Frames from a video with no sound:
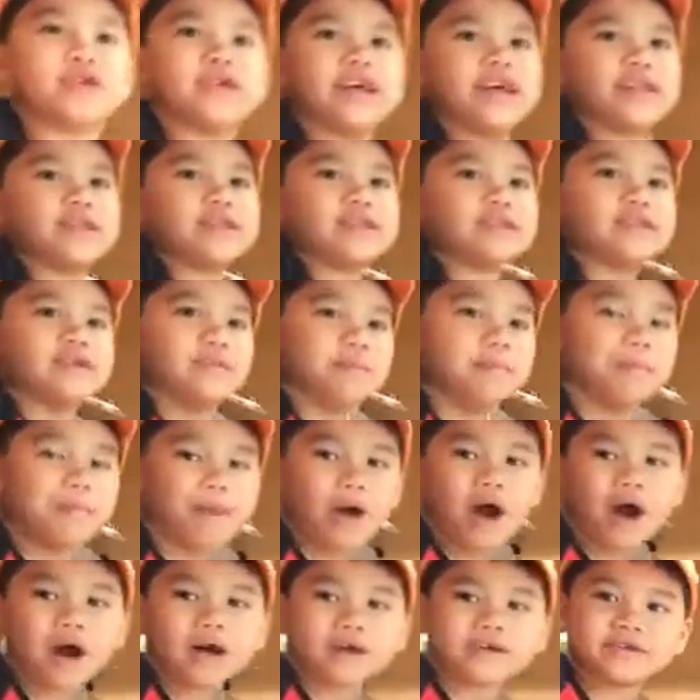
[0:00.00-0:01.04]
get the
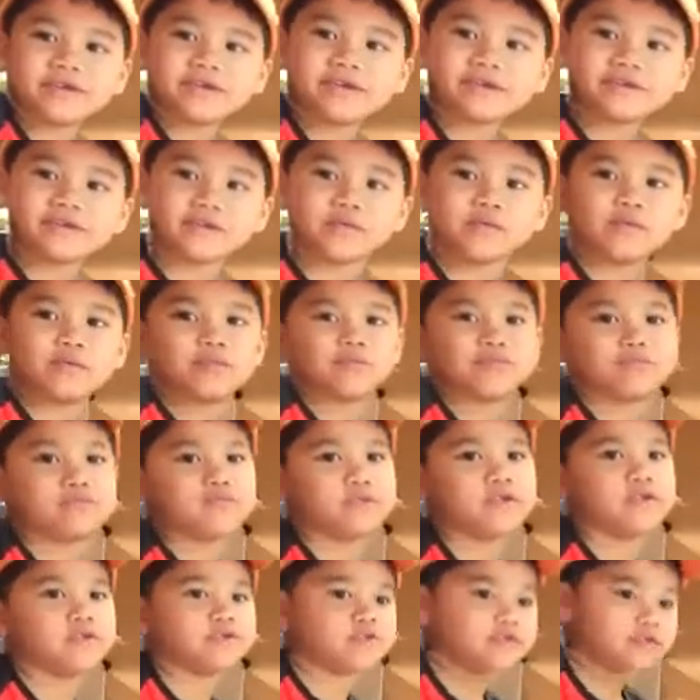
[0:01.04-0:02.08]
box so
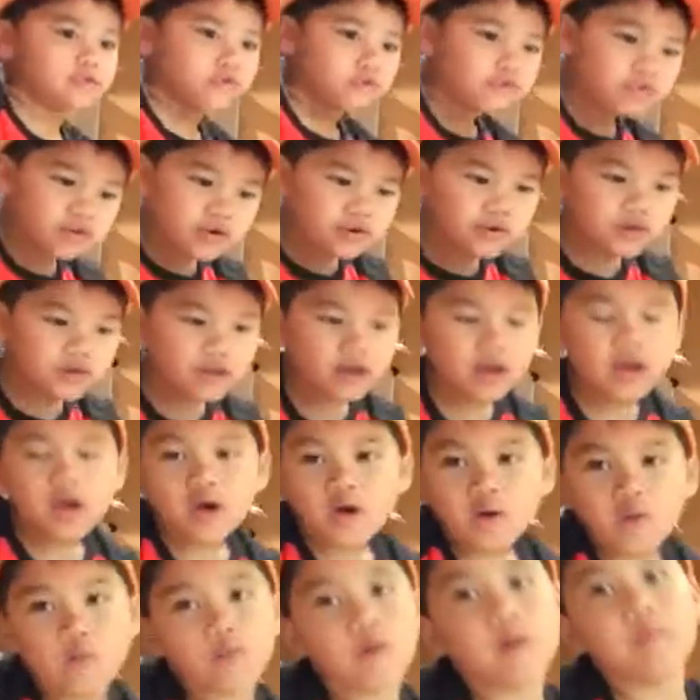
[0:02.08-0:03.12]
it doesn't hurt.
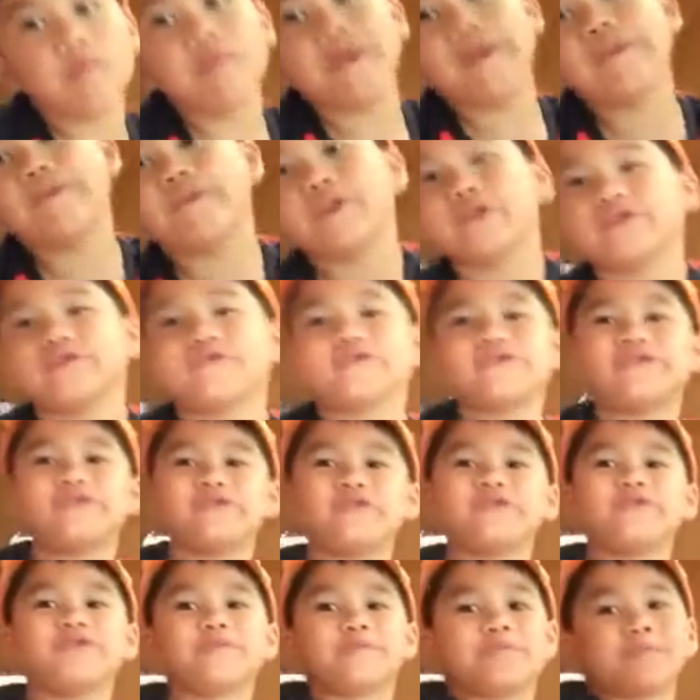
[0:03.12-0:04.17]
Well, maybe I'll just
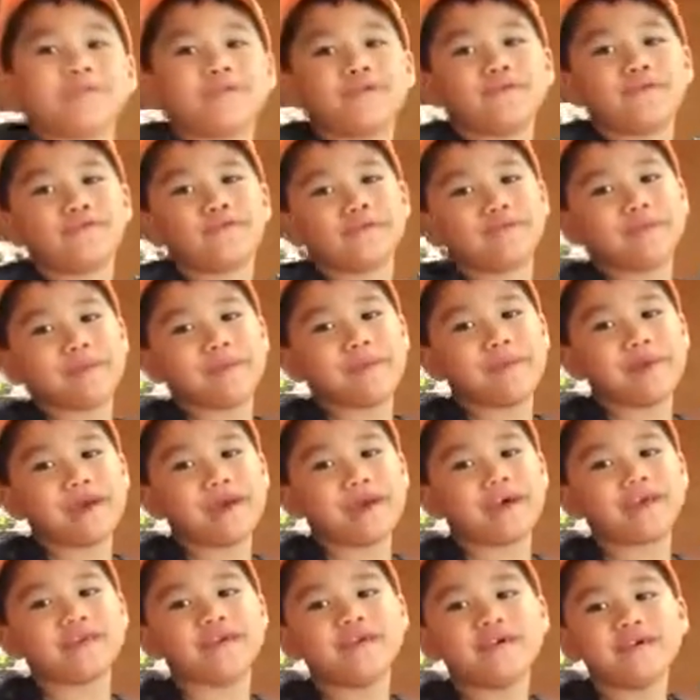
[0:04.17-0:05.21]
use the pillow from the
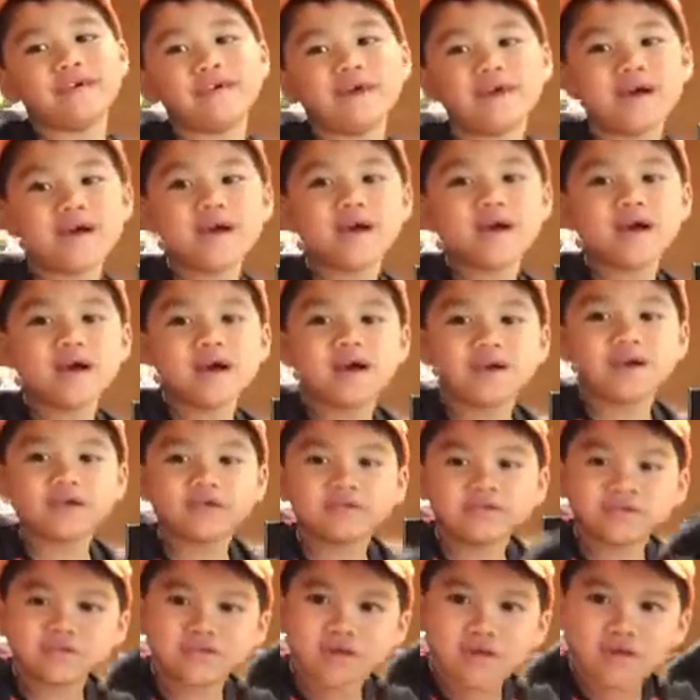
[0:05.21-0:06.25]
bed.
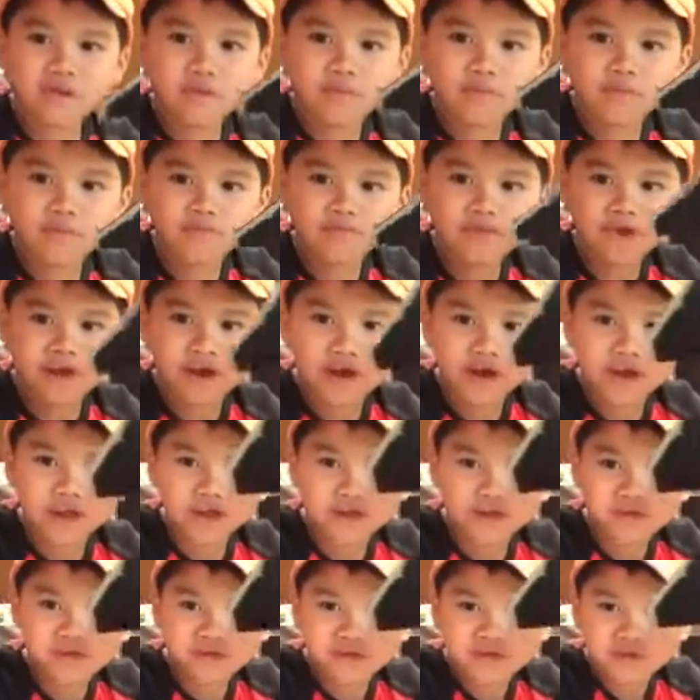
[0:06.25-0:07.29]
So
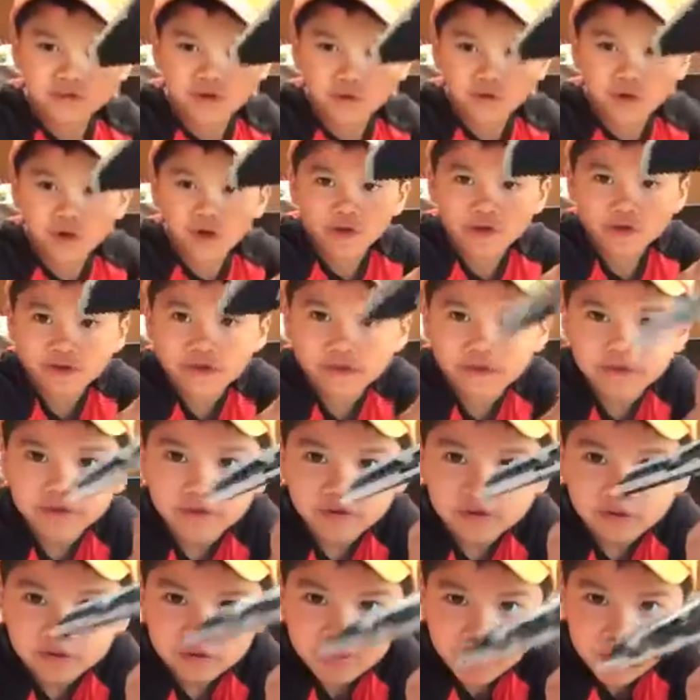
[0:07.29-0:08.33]
all you need
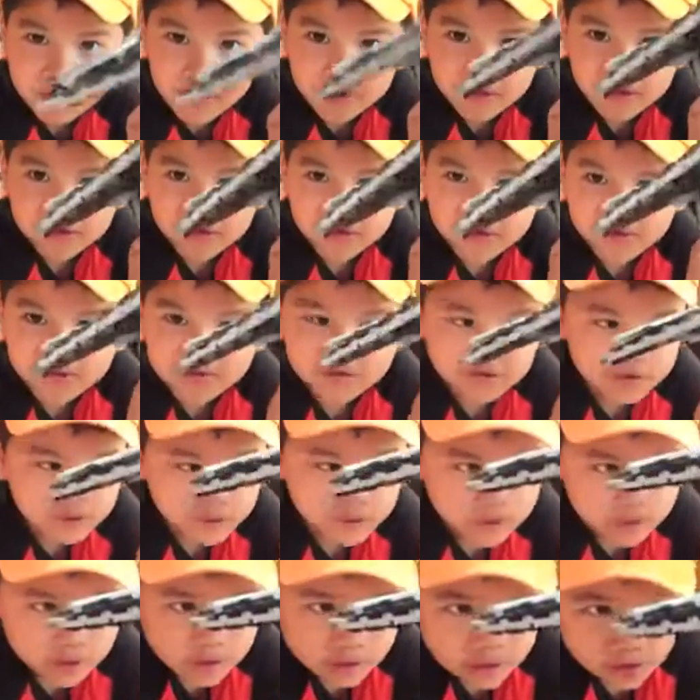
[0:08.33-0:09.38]
to do is
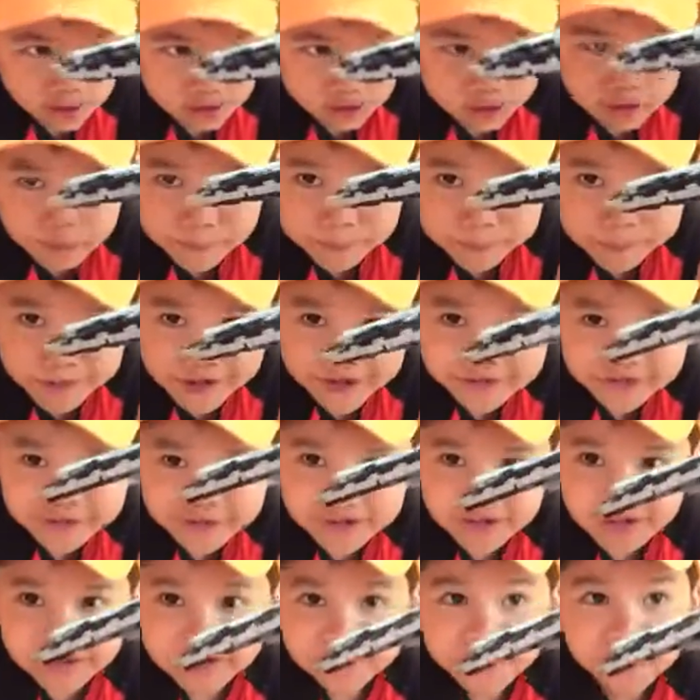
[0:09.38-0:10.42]
to press
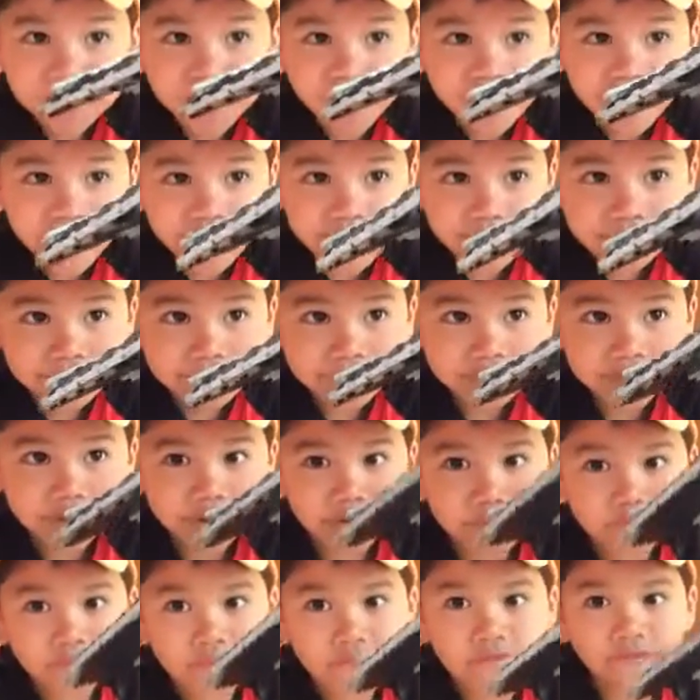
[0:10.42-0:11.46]
this, and
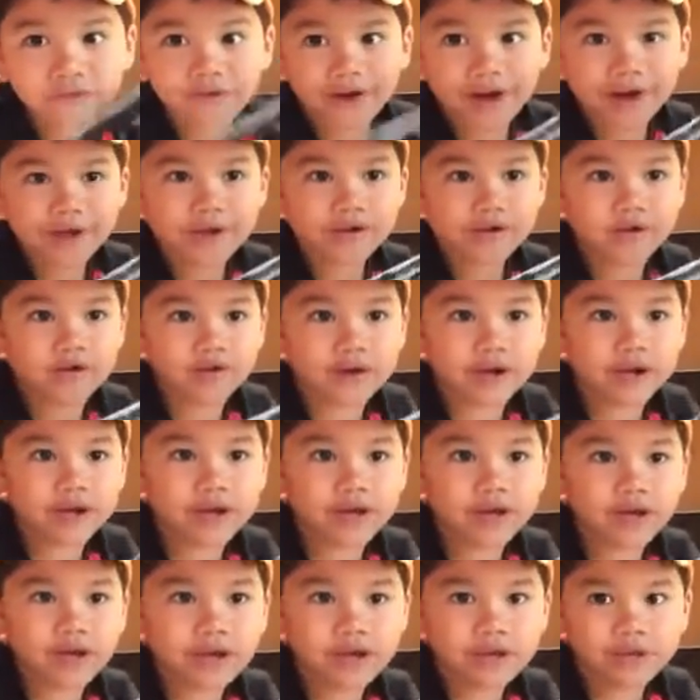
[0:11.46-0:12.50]
you fire,
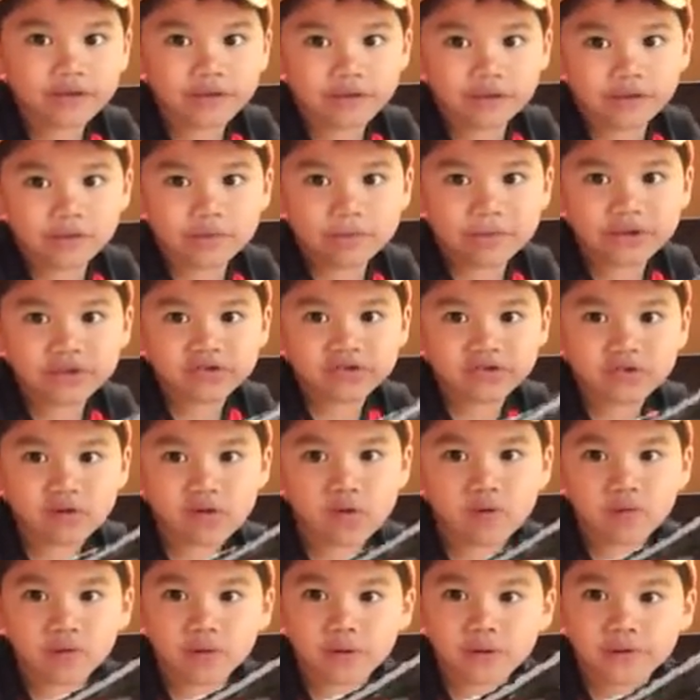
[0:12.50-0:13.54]
and your missile
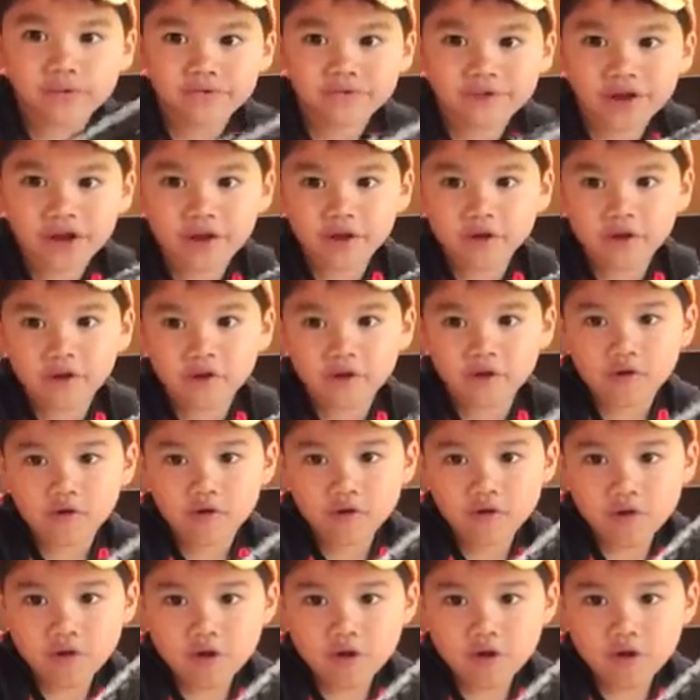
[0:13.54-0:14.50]
will fire